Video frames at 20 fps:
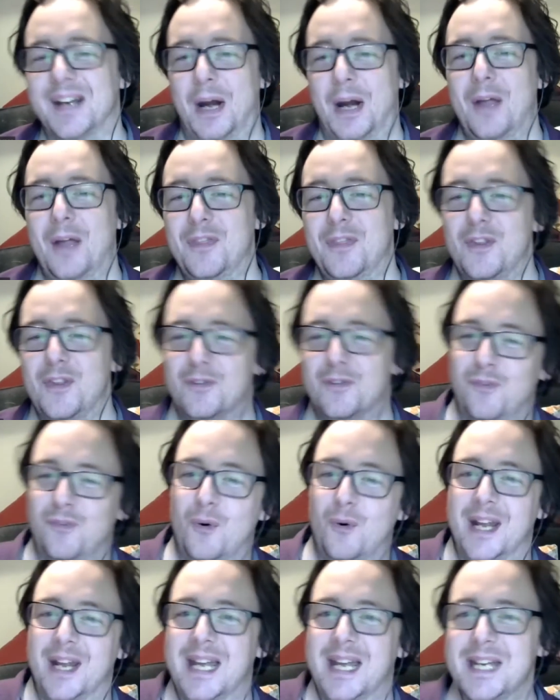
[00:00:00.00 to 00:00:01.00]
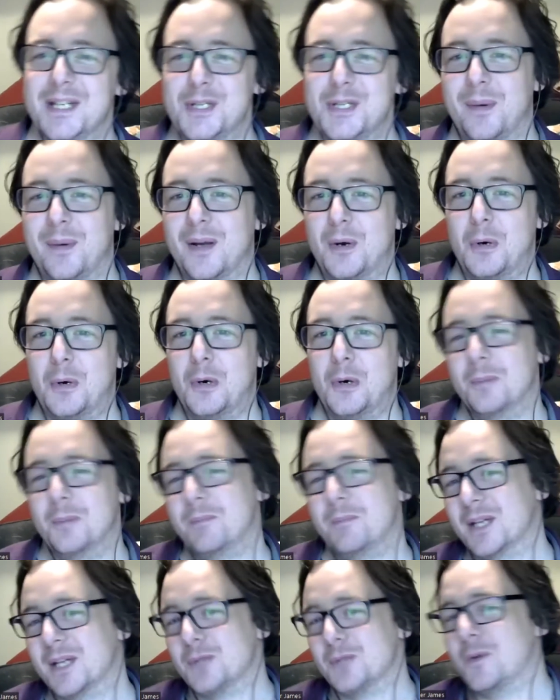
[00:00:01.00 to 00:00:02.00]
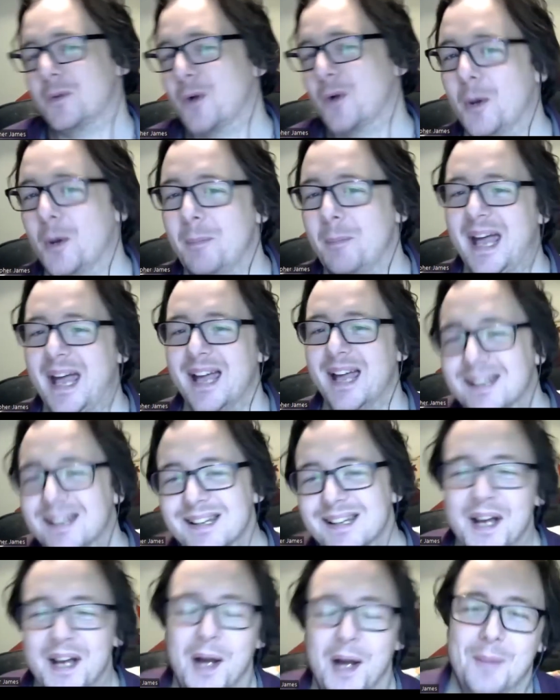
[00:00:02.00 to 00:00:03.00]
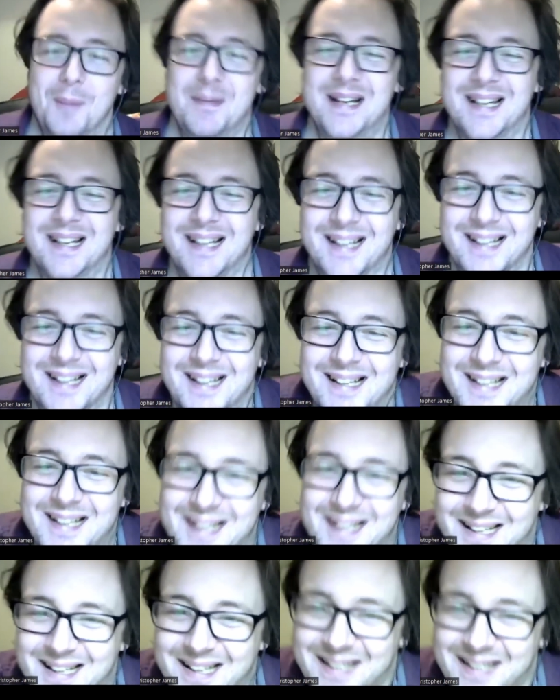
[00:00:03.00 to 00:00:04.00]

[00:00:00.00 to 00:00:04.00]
you know, other than falling into it or because we've got a pet. Um, yeah.